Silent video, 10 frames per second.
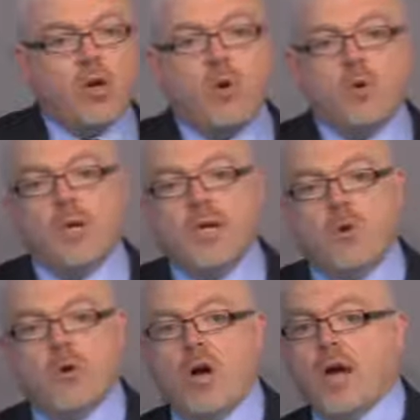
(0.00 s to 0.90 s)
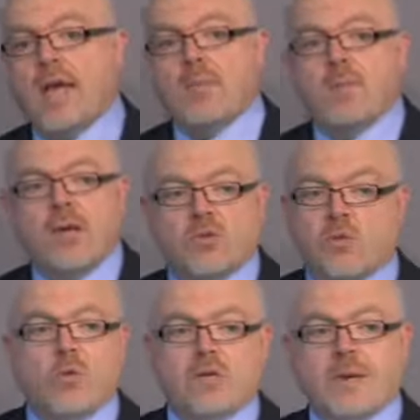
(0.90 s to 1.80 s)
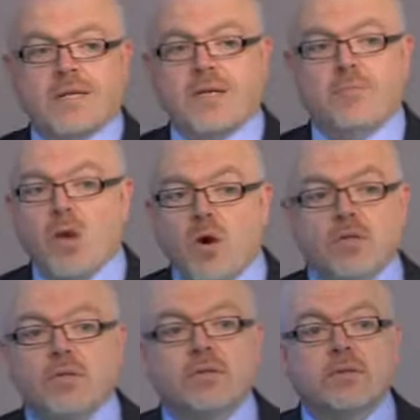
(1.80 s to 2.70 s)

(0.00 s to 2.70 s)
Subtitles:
call him or IM him, it's automatically blocked.